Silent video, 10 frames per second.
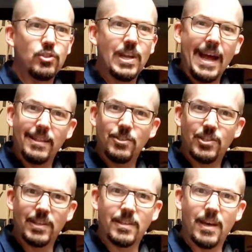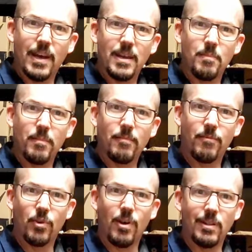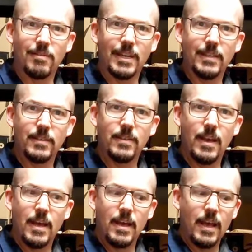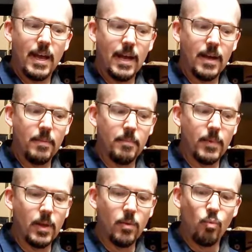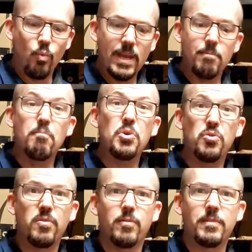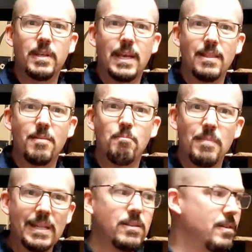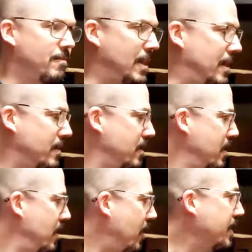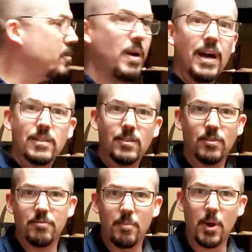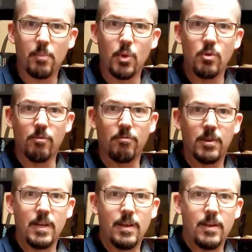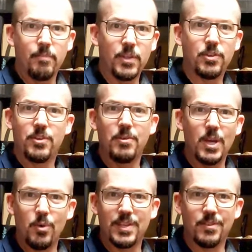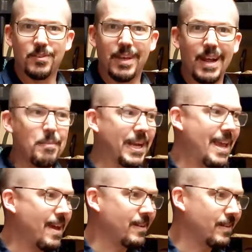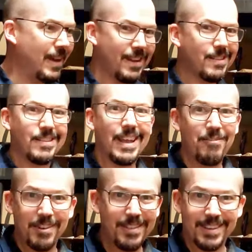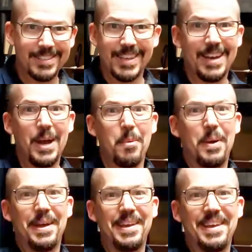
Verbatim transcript: challenging time for all of us. Um, we moved in the midst of this. All these boxes are from our move. The studio isn't set up. I can't get everything set up,